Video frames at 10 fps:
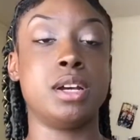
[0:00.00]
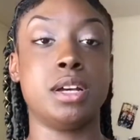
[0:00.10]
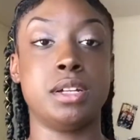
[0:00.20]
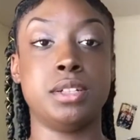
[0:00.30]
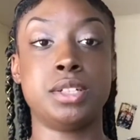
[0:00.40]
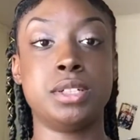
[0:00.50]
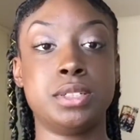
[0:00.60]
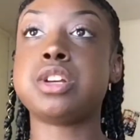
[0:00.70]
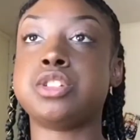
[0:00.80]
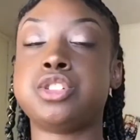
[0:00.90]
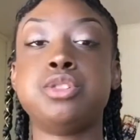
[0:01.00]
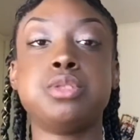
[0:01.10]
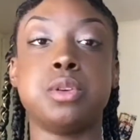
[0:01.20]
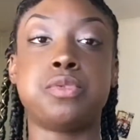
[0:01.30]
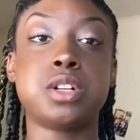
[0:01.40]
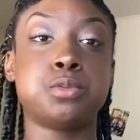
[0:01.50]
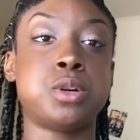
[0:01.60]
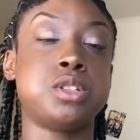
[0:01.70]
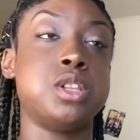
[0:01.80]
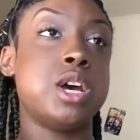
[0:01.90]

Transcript: And I think she was the first person